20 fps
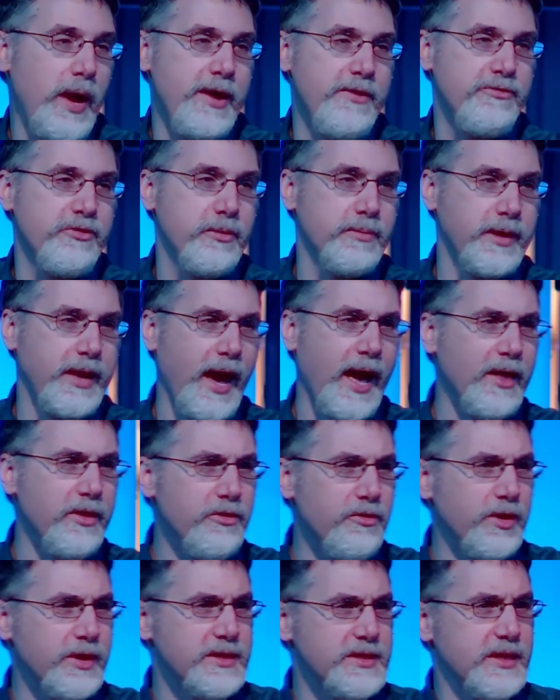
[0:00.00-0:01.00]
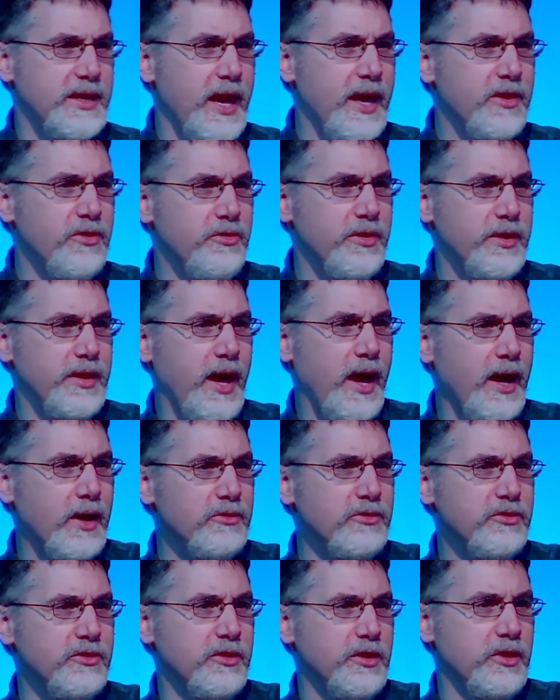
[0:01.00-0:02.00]
from gathering together in the house
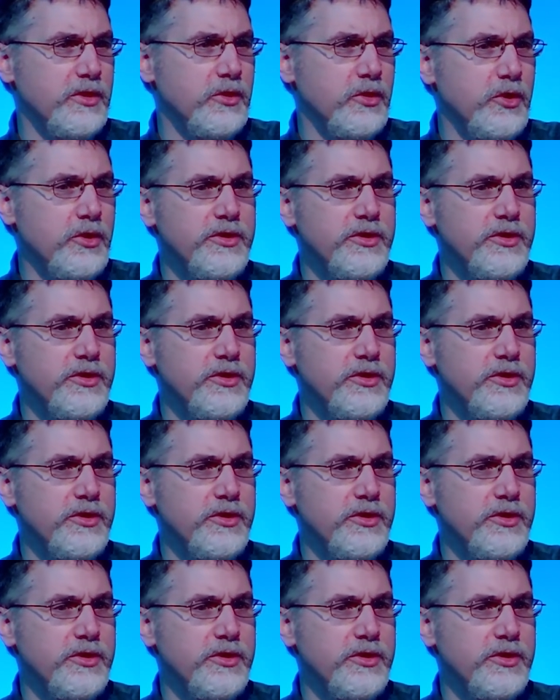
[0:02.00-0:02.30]
of the Lord